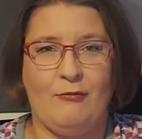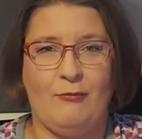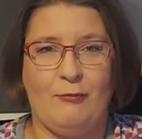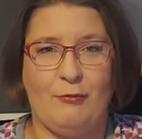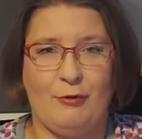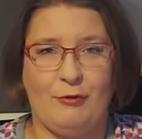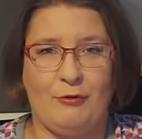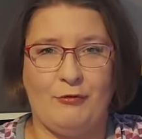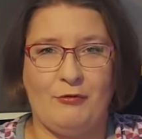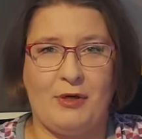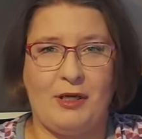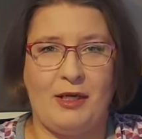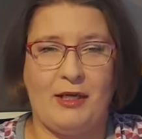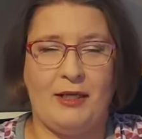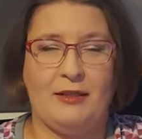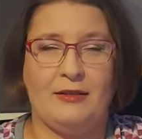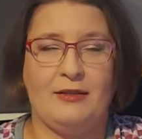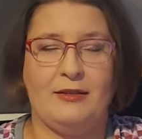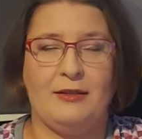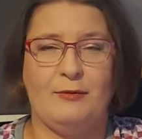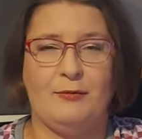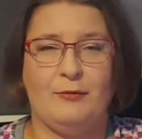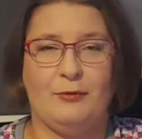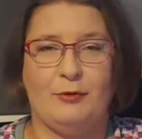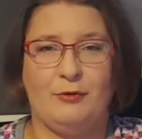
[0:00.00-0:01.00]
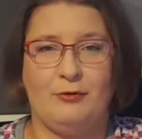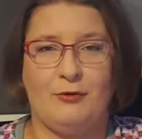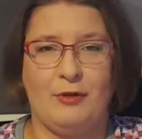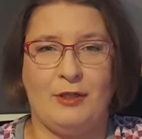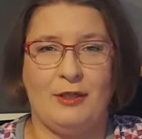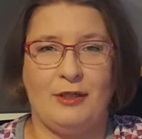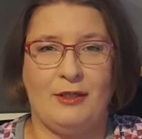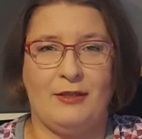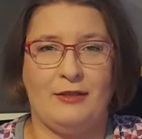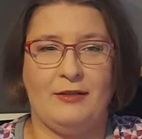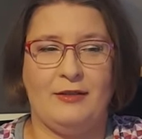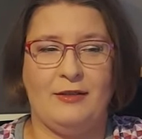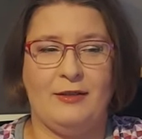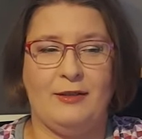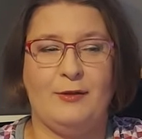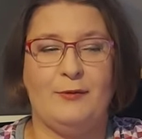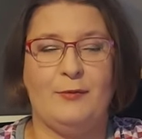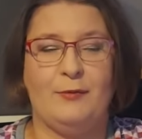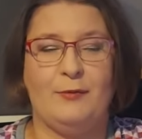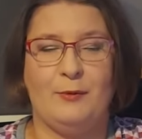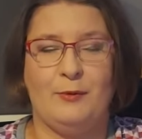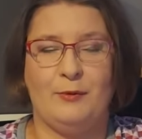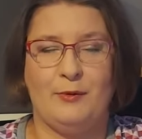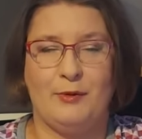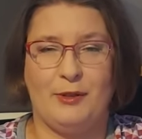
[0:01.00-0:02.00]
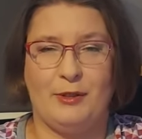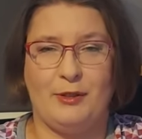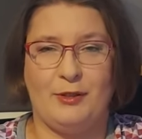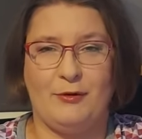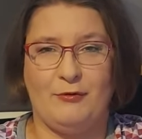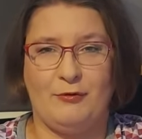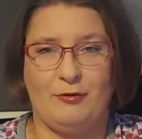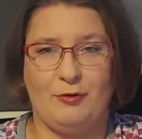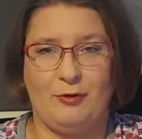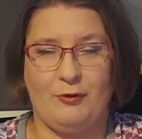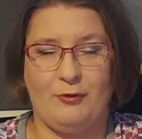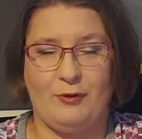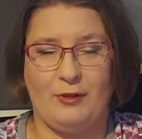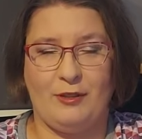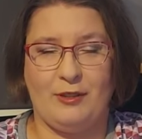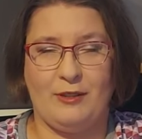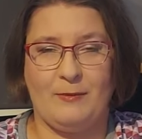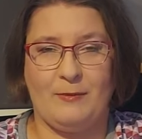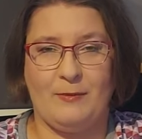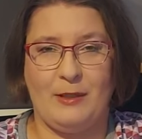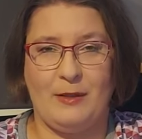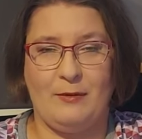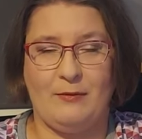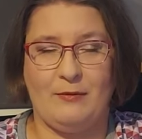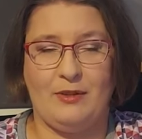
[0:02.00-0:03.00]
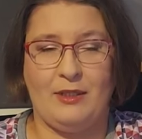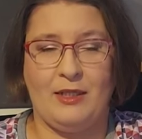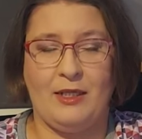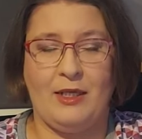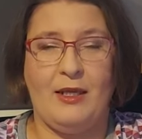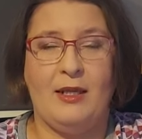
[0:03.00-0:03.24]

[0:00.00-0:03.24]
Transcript: more ragged and more ragged, and we were throwing them out.